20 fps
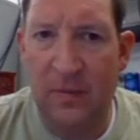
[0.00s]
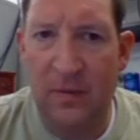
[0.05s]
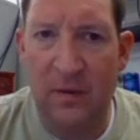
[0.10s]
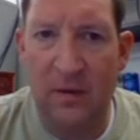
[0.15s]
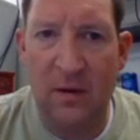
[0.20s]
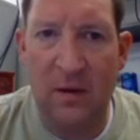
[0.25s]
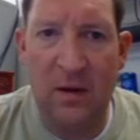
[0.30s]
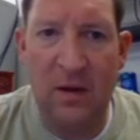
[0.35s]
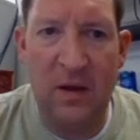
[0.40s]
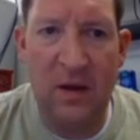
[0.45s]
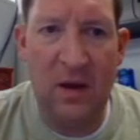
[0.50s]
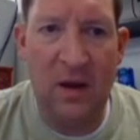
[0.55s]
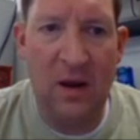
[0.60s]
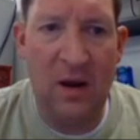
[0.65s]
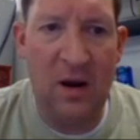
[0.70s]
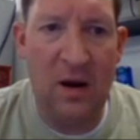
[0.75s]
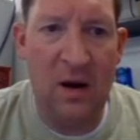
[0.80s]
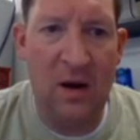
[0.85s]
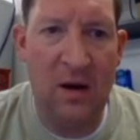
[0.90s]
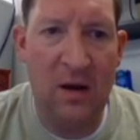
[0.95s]
right
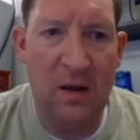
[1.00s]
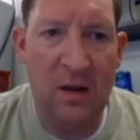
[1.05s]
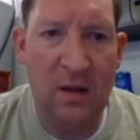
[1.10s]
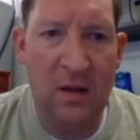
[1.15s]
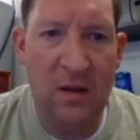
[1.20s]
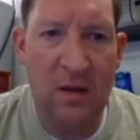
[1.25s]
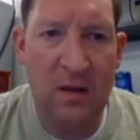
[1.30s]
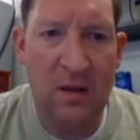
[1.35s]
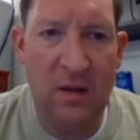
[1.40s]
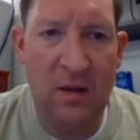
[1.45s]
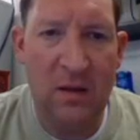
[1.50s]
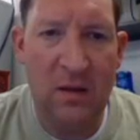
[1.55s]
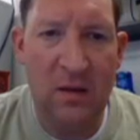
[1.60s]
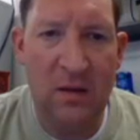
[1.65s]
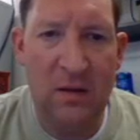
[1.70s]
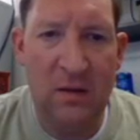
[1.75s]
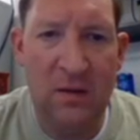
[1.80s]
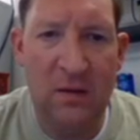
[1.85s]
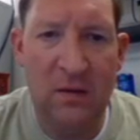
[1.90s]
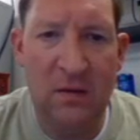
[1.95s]
here,
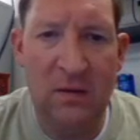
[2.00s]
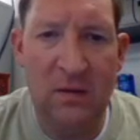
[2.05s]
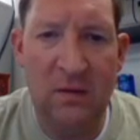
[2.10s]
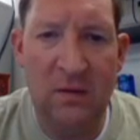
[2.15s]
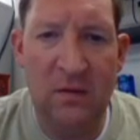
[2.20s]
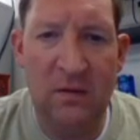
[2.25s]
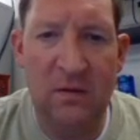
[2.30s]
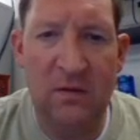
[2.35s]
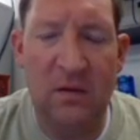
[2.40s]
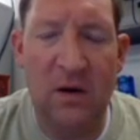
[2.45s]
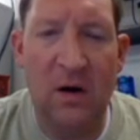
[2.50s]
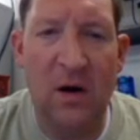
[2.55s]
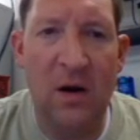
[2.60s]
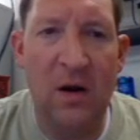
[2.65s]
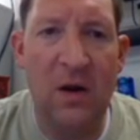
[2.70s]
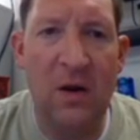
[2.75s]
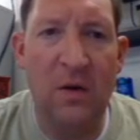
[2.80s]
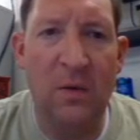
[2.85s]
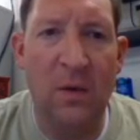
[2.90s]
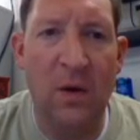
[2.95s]
start a
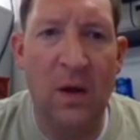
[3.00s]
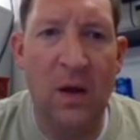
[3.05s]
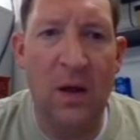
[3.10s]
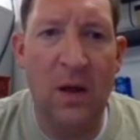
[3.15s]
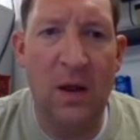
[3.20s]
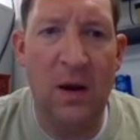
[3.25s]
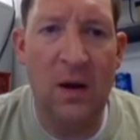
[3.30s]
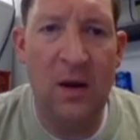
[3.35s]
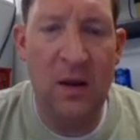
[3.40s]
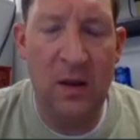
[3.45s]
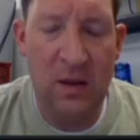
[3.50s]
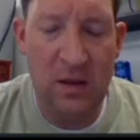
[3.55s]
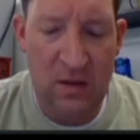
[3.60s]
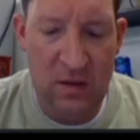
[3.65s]
new one,